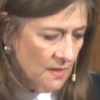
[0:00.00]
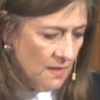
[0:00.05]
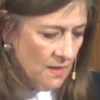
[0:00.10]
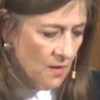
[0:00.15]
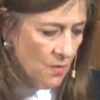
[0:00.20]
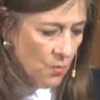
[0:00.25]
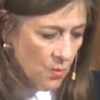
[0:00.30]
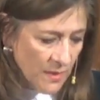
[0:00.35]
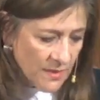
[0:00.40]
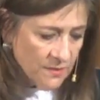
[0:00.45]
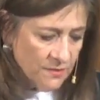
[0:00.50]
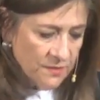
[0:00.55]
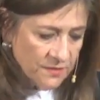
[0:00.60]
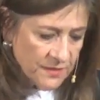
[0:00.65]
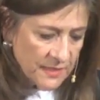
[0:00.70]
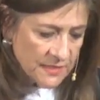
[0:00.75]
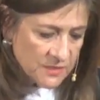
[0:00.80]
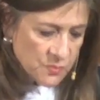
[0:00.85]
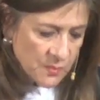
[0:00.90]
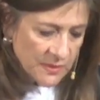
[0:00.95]
One of the
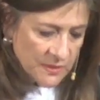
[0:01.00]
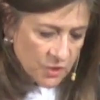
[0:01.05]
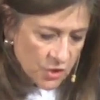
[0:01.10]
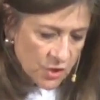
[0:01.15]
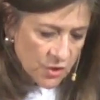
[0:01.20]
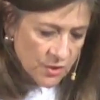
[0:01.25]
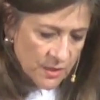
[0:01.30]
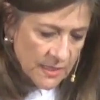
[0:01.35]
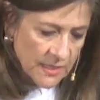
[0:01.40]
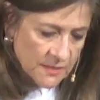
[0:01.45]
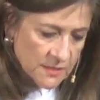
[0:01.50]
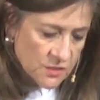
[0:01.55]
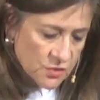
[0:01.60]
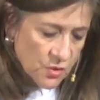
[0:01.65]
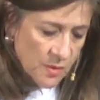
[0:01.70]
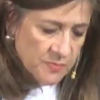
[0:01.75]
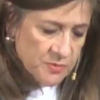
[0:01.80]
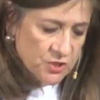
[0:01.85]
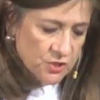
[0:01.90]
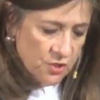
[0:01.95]
things we learn in
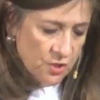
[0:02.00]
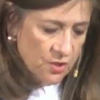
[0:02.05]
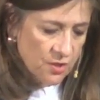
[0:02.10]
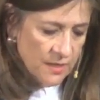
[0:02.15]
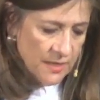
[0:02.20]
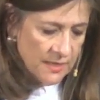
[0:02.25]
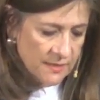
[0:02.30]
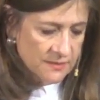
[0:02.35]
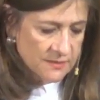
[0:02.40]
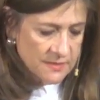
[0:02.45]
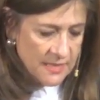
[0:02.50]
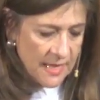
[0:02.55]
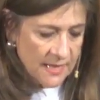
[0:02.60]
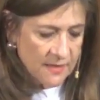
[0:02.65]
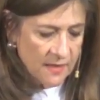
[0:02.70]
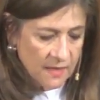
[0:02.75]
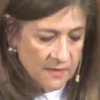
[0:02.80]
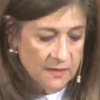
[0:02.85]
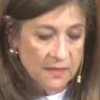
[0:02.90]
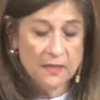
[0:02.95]
Scripture is that
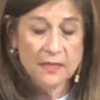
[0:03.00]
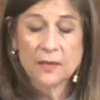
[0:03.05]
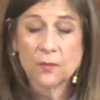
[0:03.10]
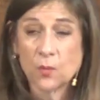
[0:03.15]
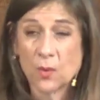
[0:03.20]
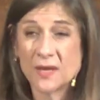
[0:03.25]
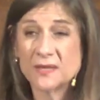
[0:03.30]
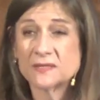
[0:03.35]
it was